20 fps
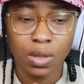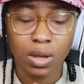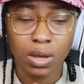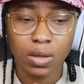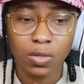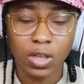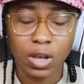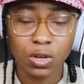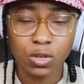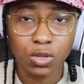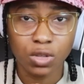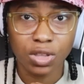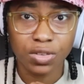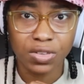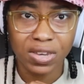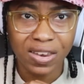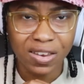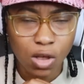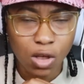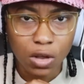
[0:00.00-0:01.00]
there's
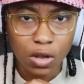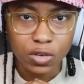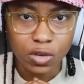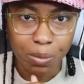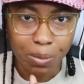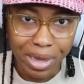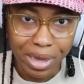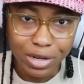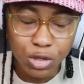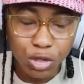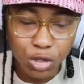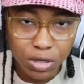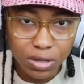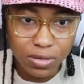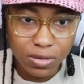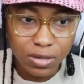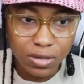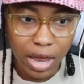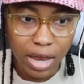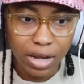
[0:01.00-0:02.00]
this thing called
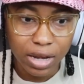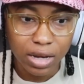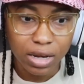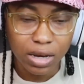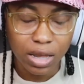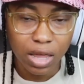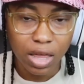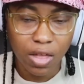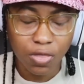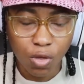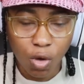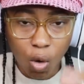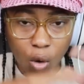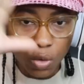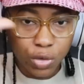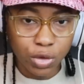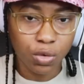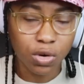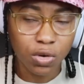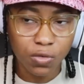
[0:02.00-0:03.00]
dimensions, and in the
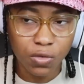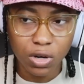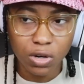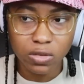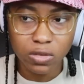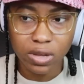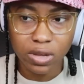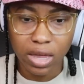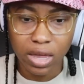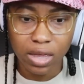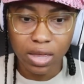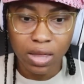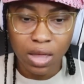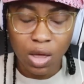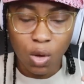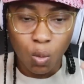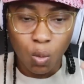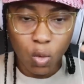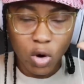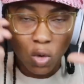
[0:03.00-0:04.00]
whole universe, like
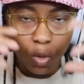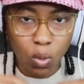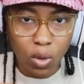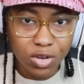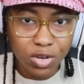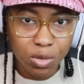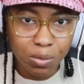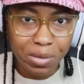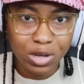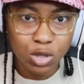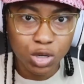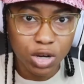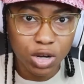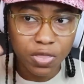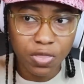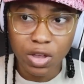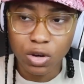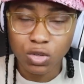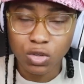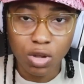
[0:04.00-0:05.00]
we're one dimension,
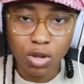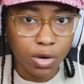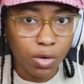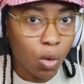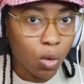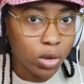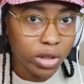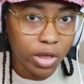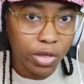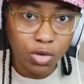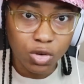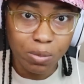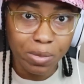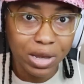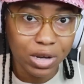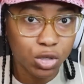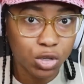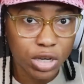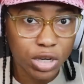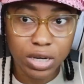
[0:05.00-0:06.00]
and there's a whole other
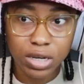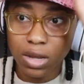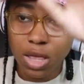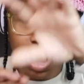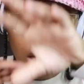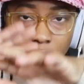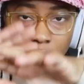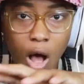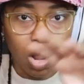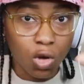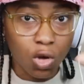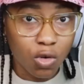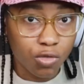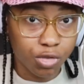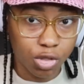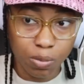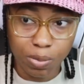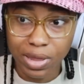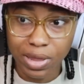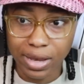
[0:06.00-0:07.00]
dimension all over
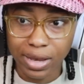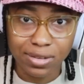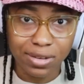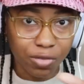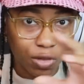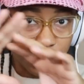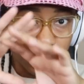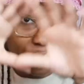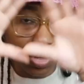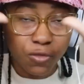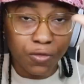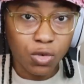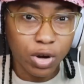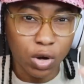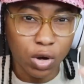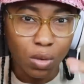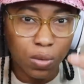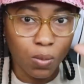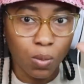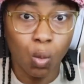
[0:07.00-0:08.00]
the place. Like there's
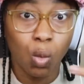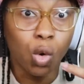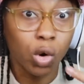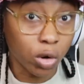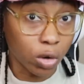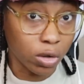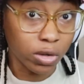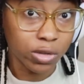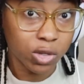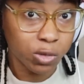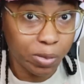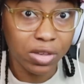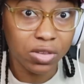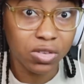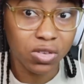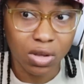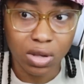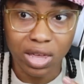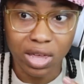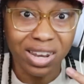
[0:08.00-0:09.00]
different worlds
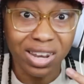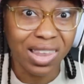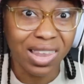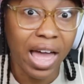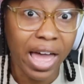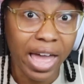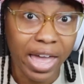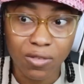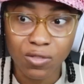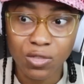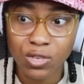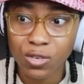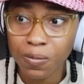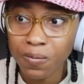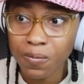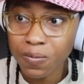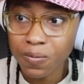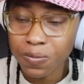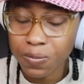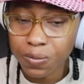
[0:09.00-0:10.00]
basically and lives.
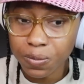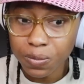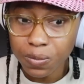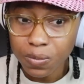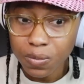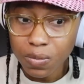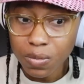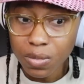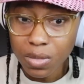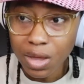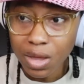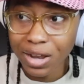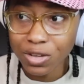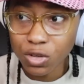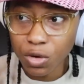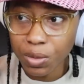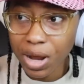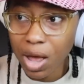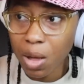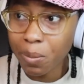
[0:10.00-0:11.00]
And
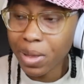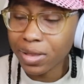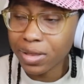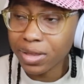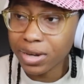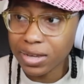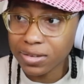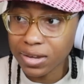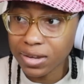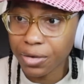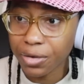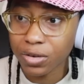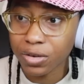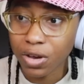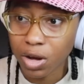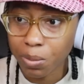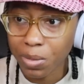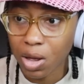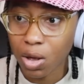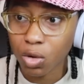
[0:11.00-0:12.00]
so now Melanie's out here
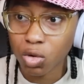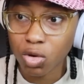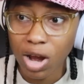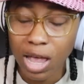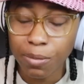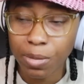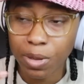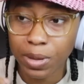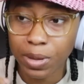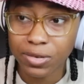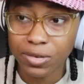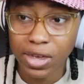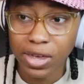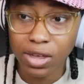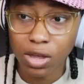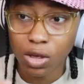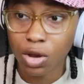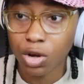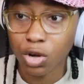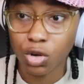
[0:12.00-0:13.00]
talking about Crybaby
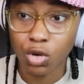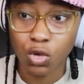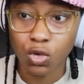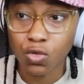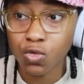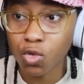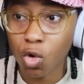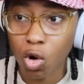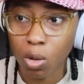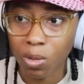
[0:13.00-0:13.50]
taking on a new form